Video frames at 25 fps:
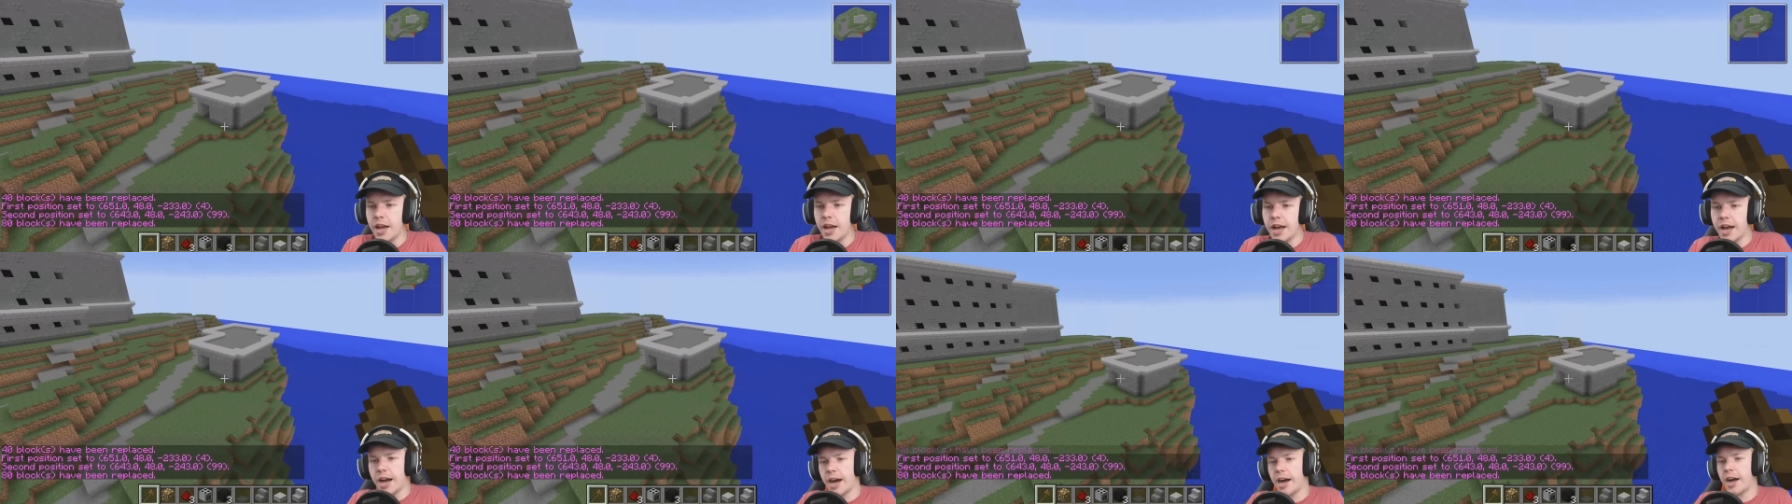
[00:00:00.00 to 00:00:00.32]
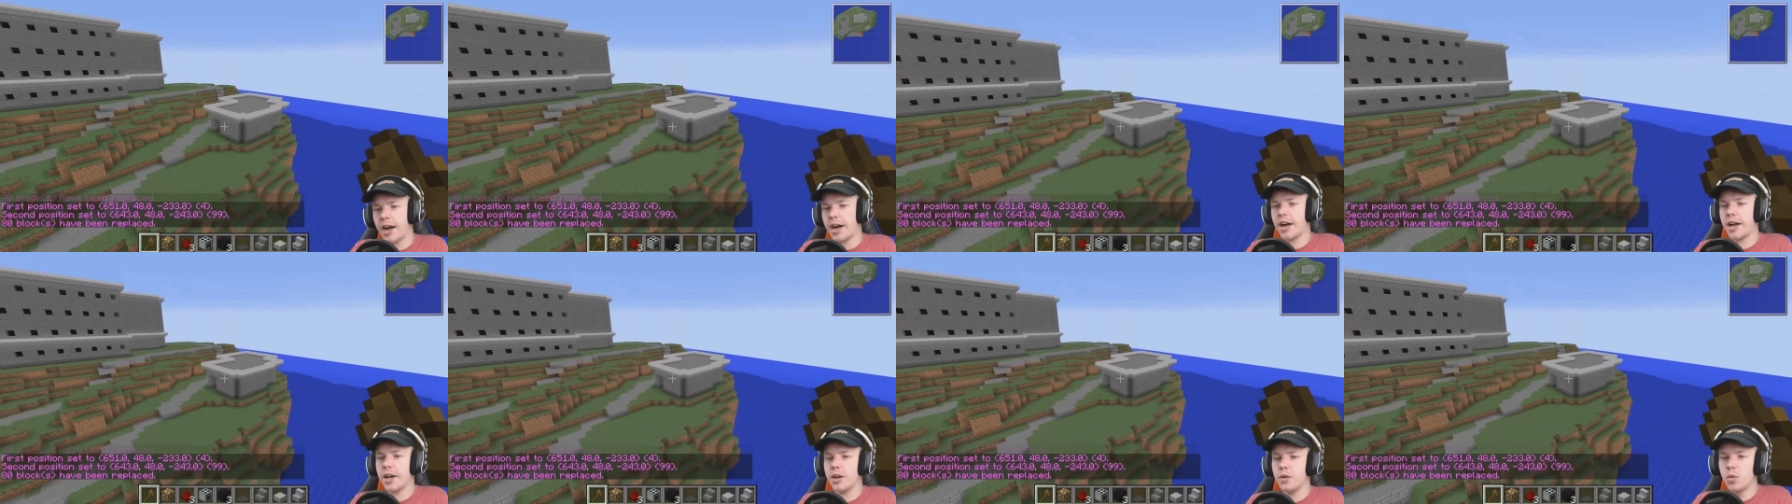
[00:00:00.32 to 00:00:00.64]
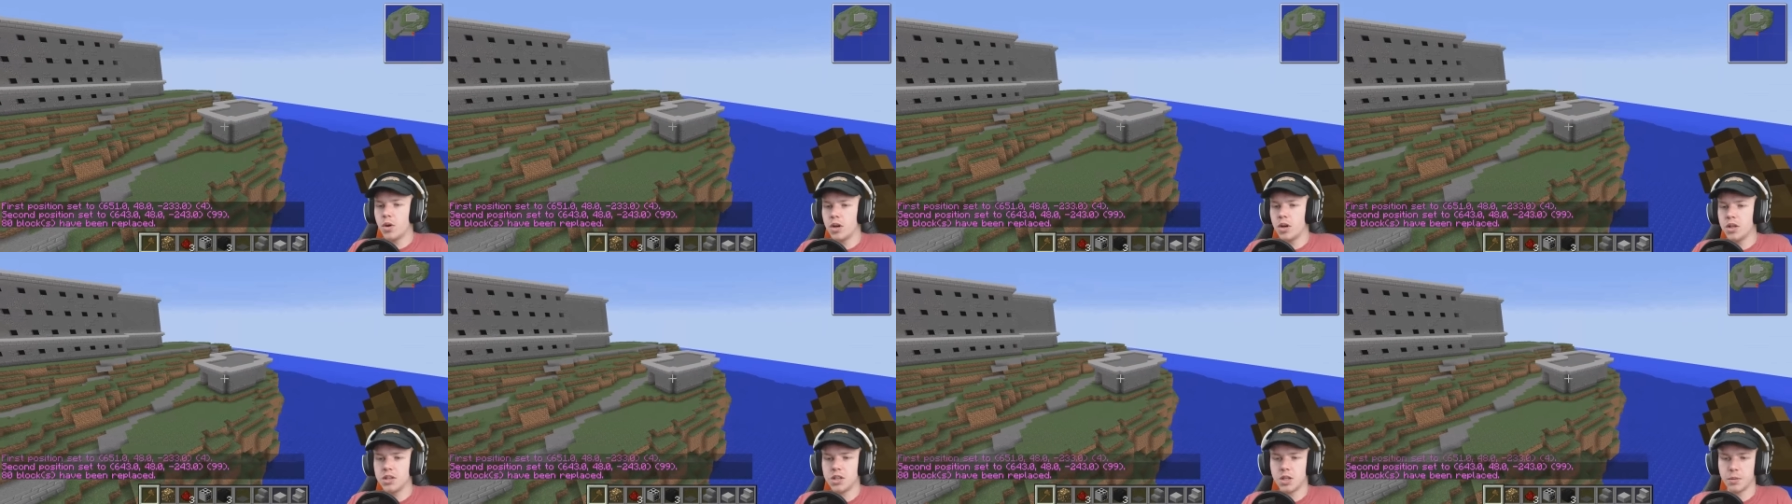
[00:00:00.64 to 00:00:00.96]
I
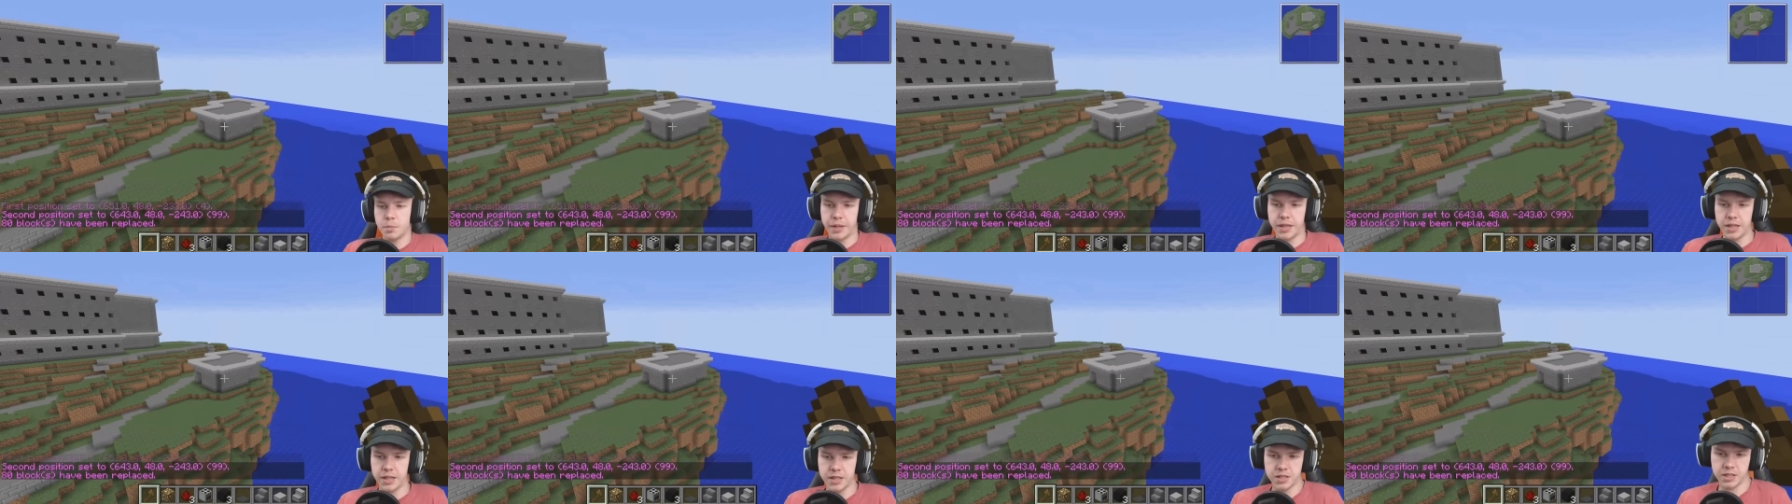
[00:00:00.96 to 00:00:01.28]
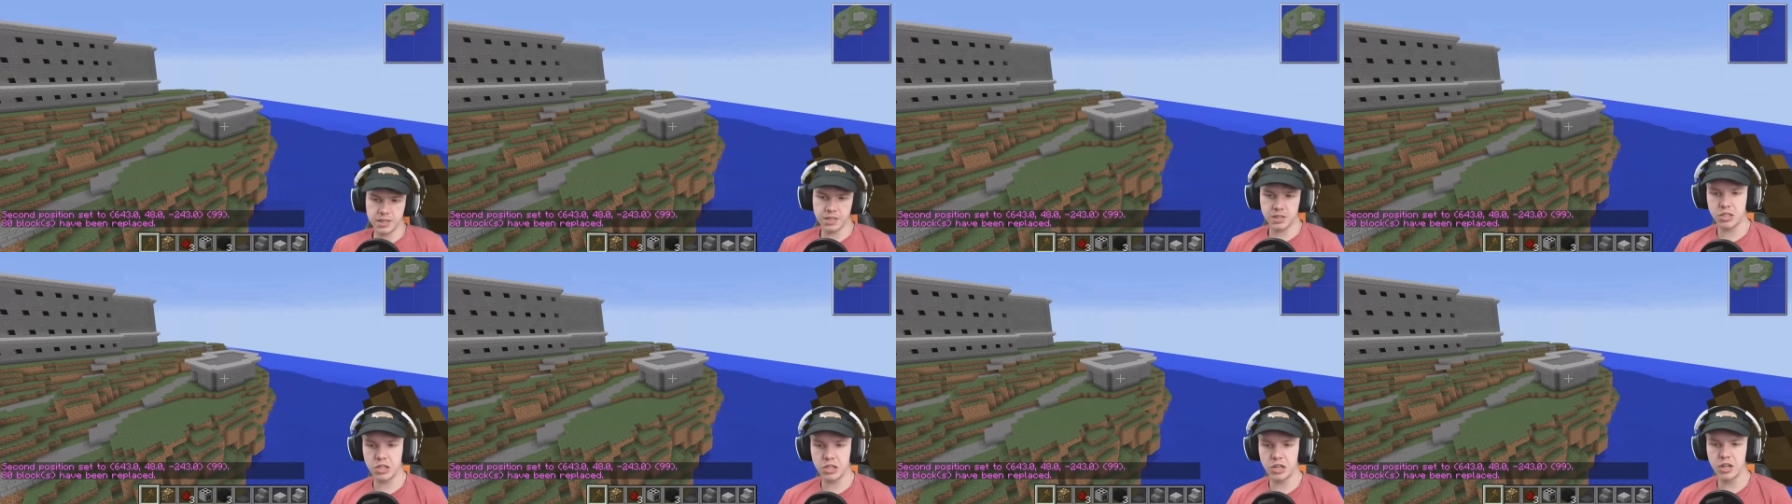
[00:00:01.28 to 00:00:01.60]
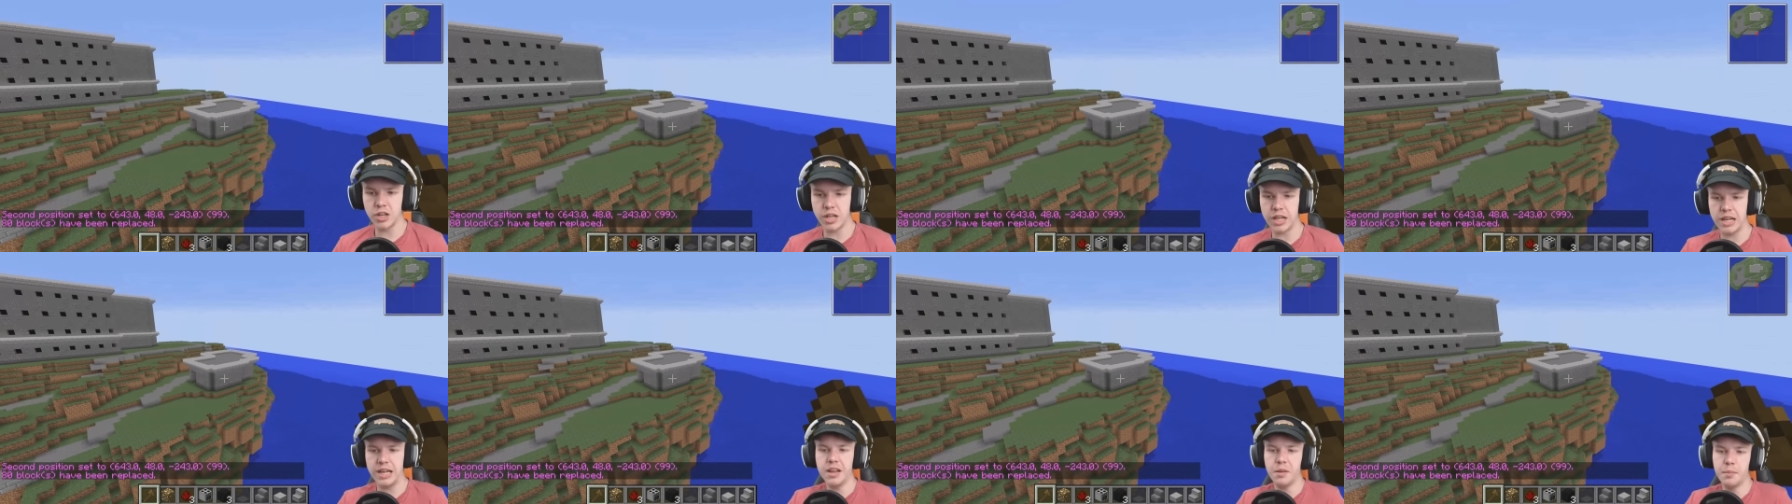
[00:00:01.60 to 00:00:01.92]
want the building to
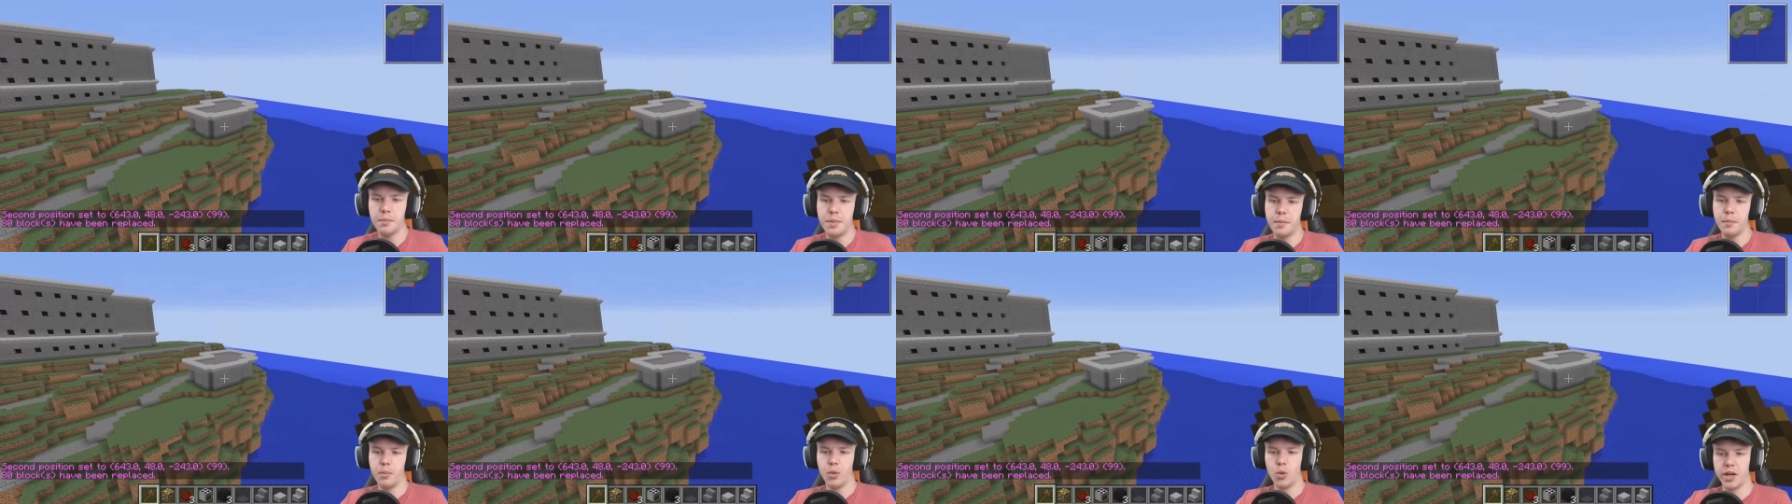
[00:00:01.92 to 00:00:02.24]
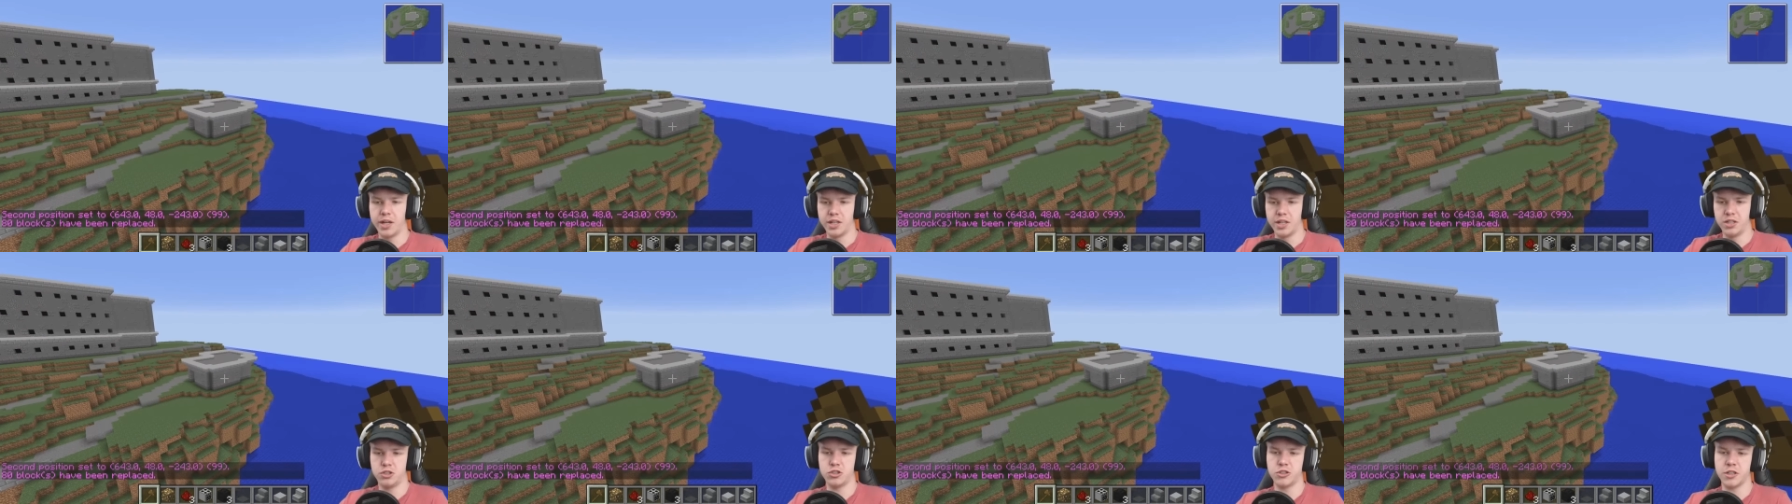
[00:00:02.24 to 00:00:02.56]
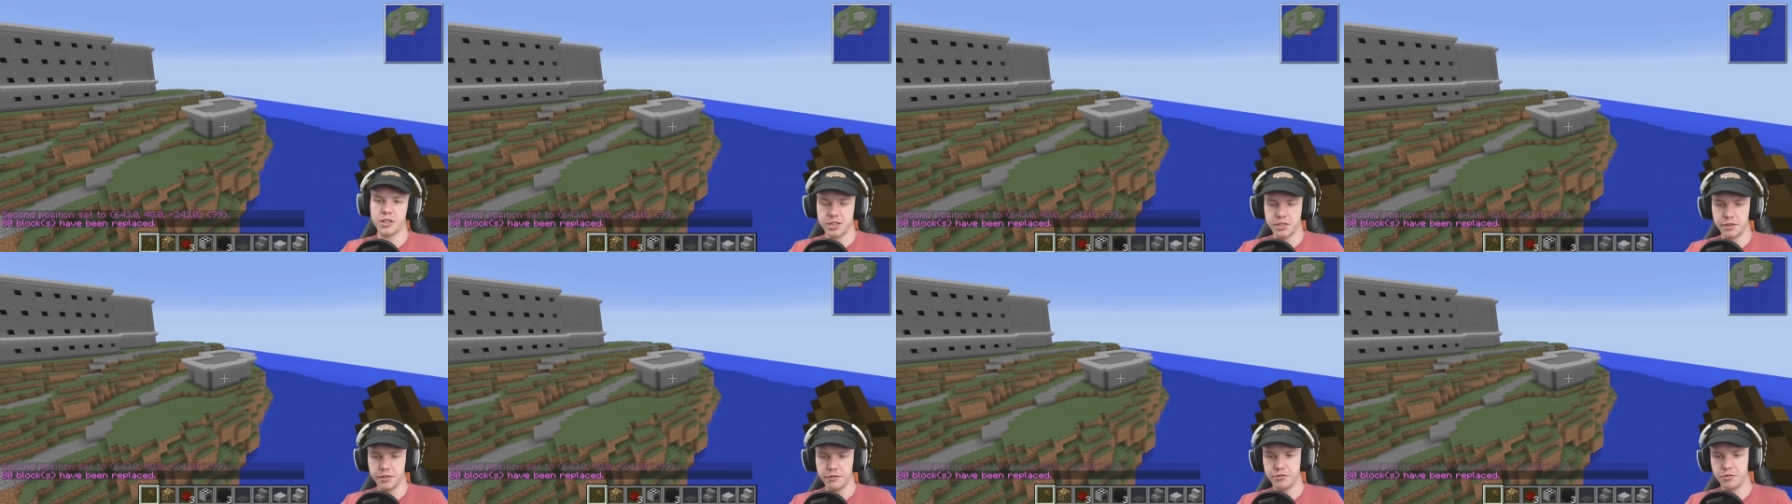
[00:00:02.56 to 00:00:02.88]
look a little bit more
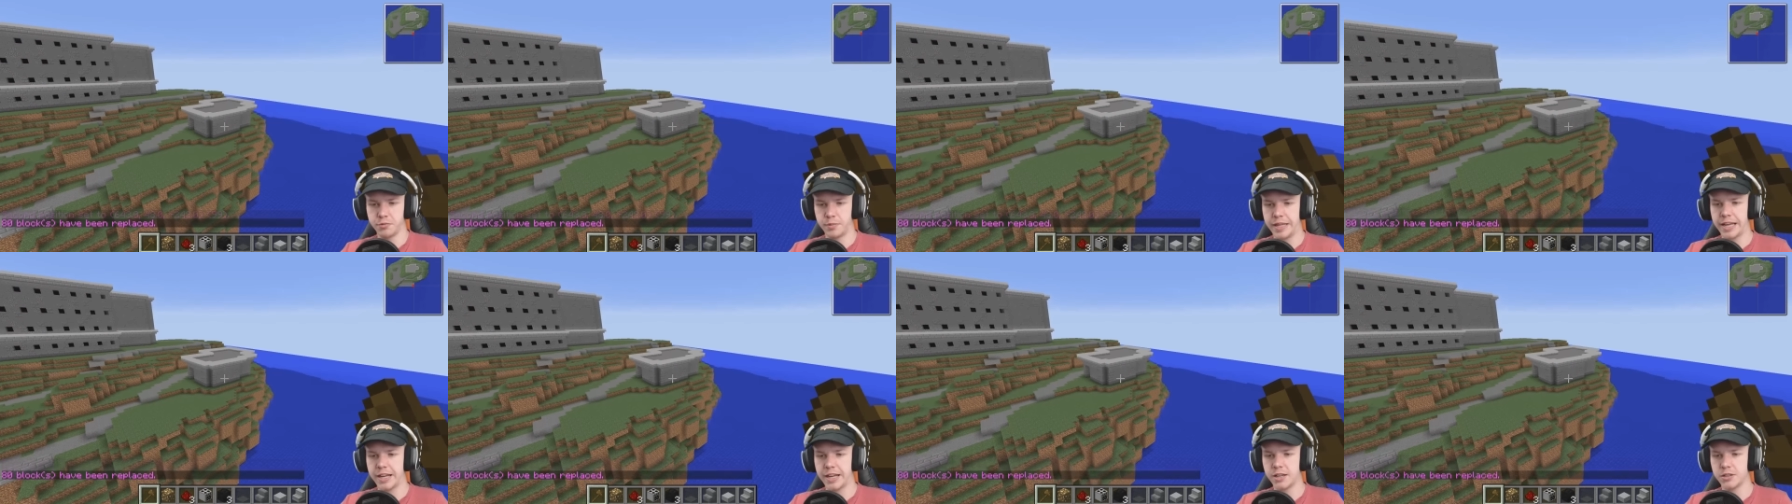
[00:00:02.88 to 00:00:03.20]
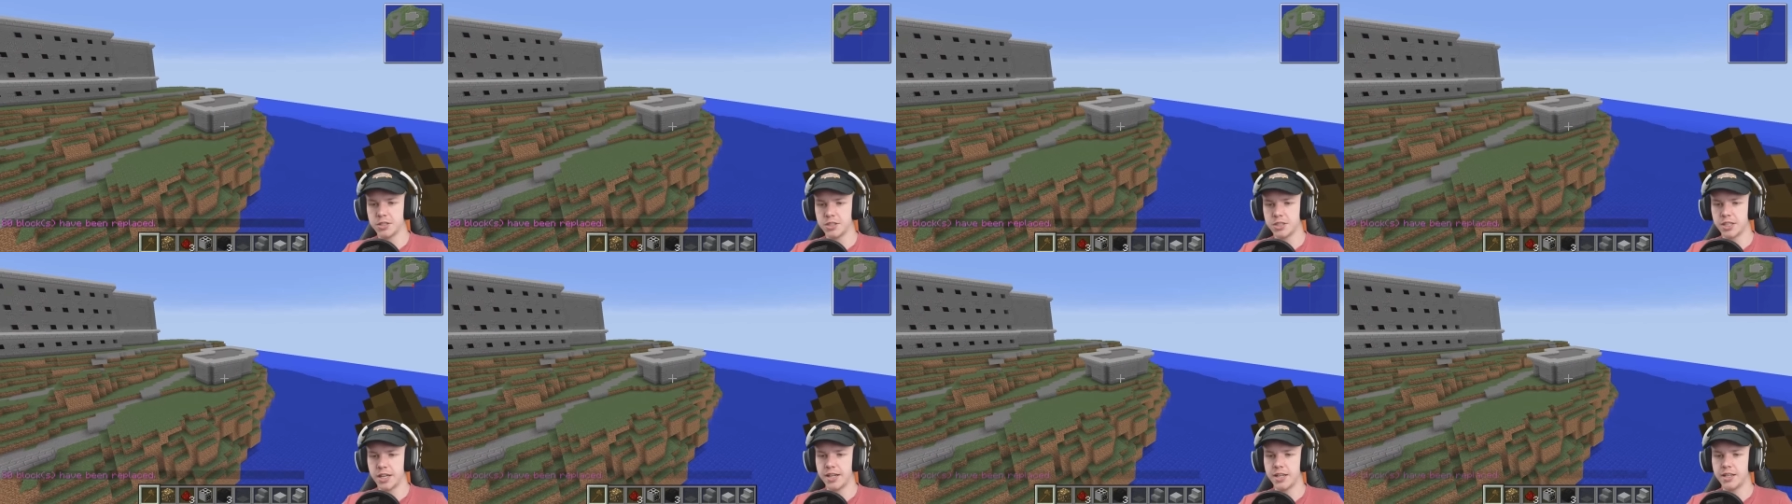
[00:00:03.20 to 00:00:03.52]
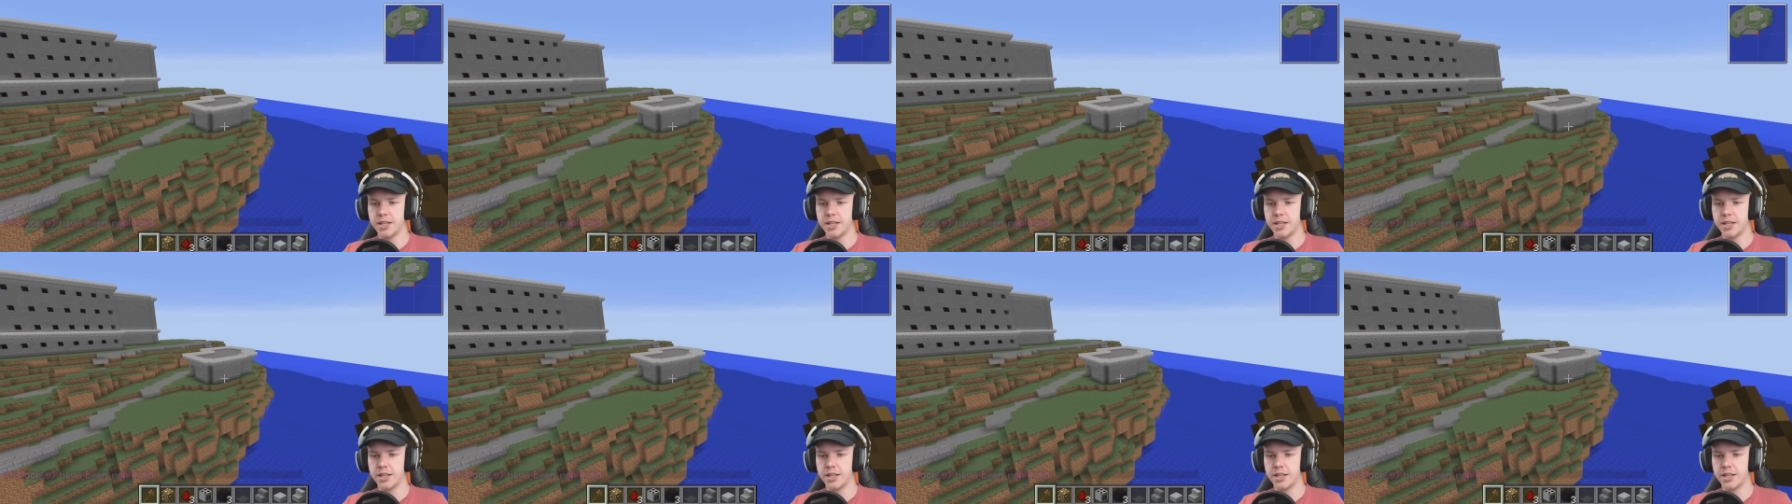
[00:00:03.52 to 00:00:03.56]
interesting from the outside.